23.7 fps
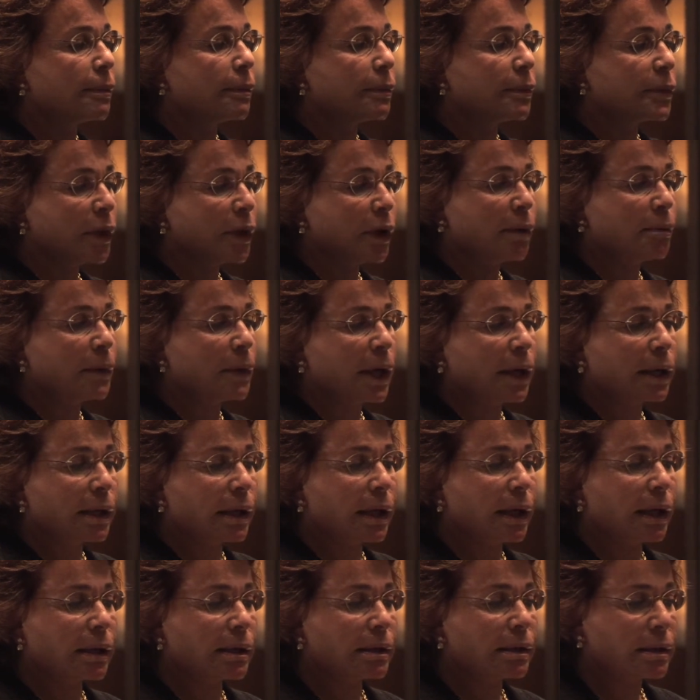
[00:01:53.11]
Though my
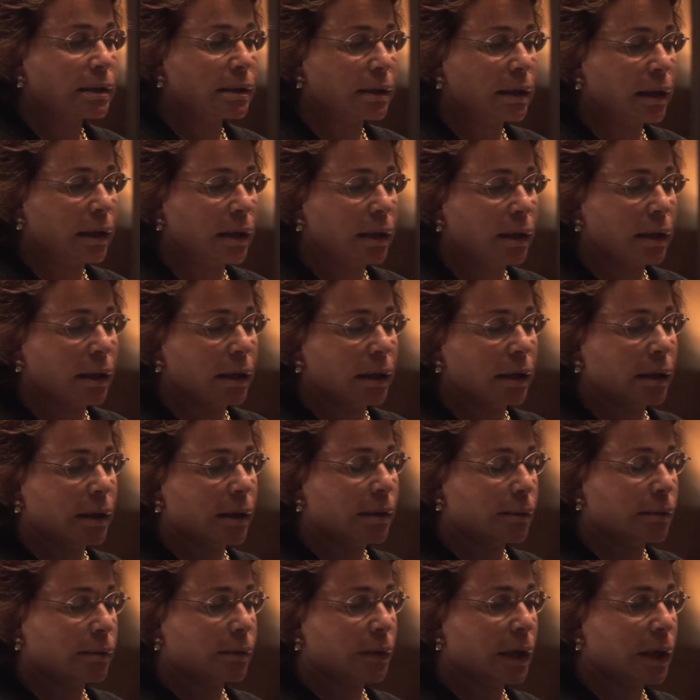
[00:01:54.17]
case,
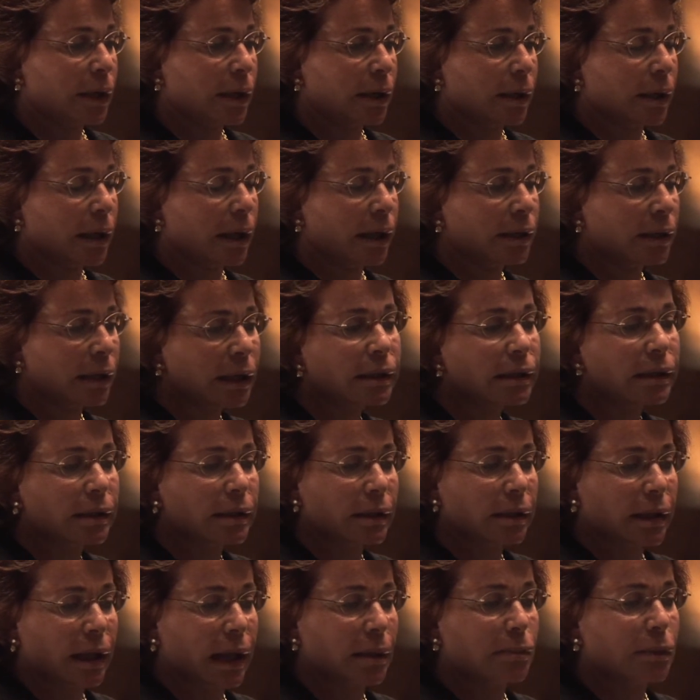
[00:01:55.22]
I think that
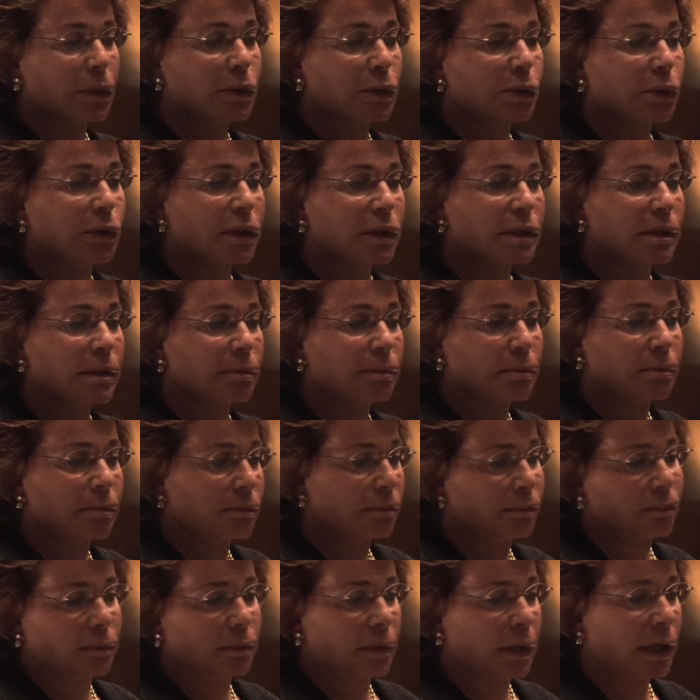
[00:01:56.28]
the libel tourism
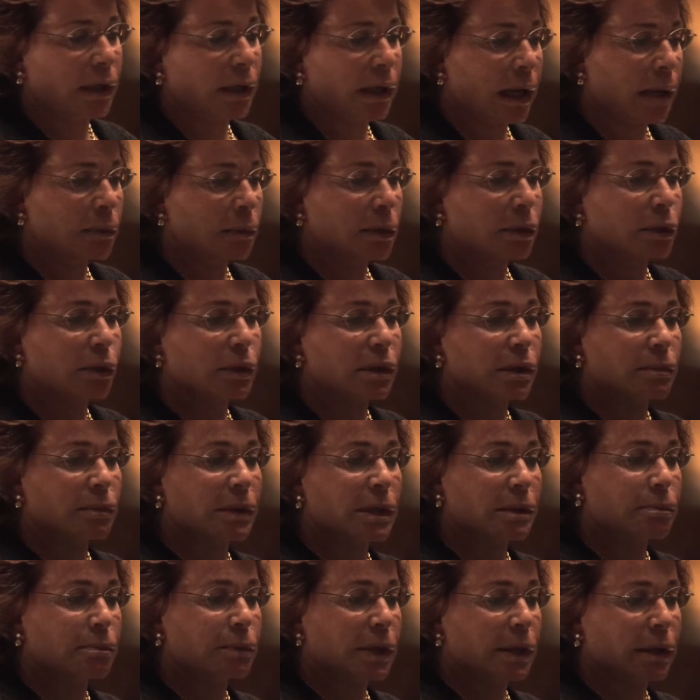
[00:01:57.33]

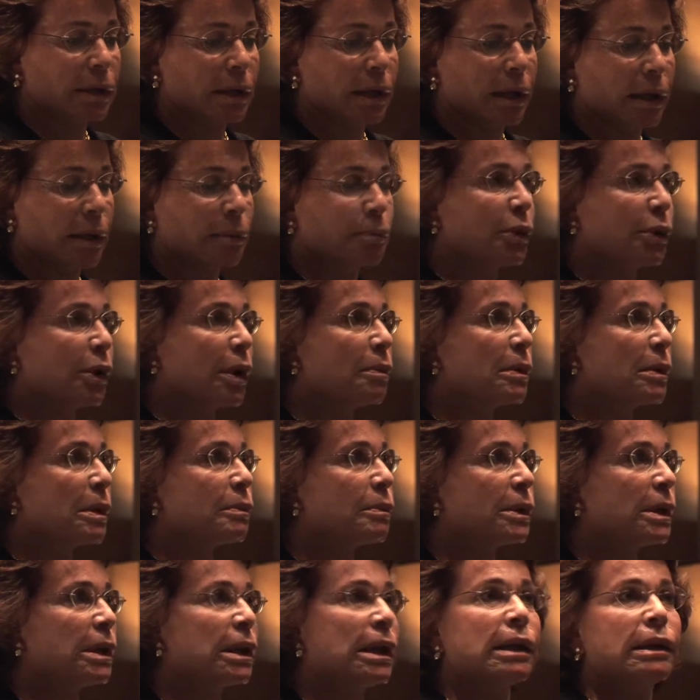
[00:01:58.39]
has been a problem
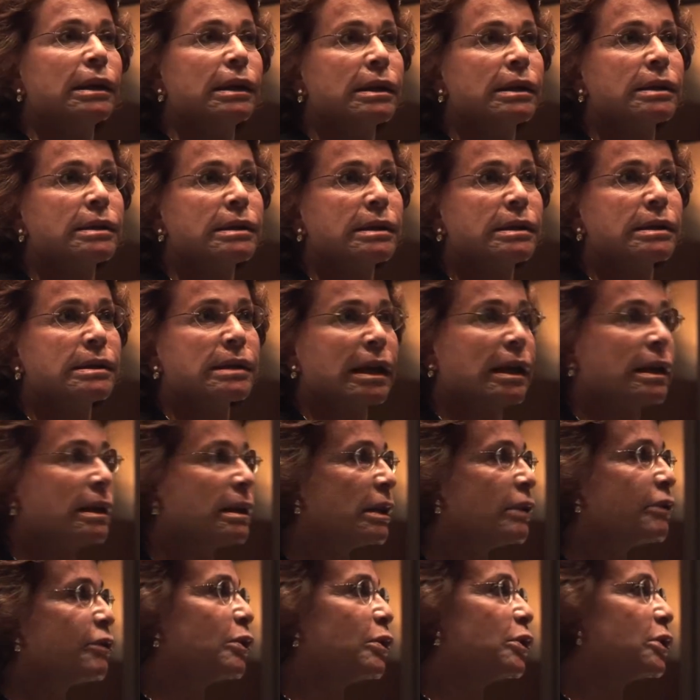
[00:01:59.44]
in England since
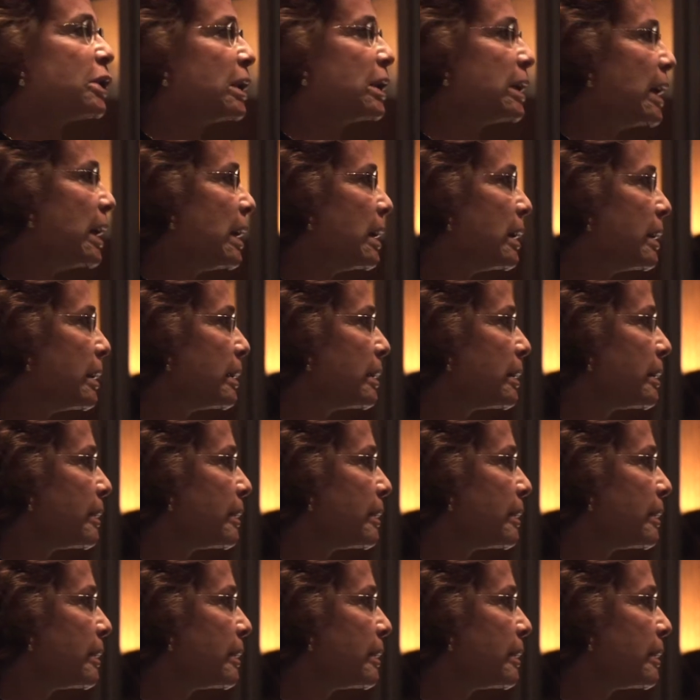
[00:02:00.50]
1849.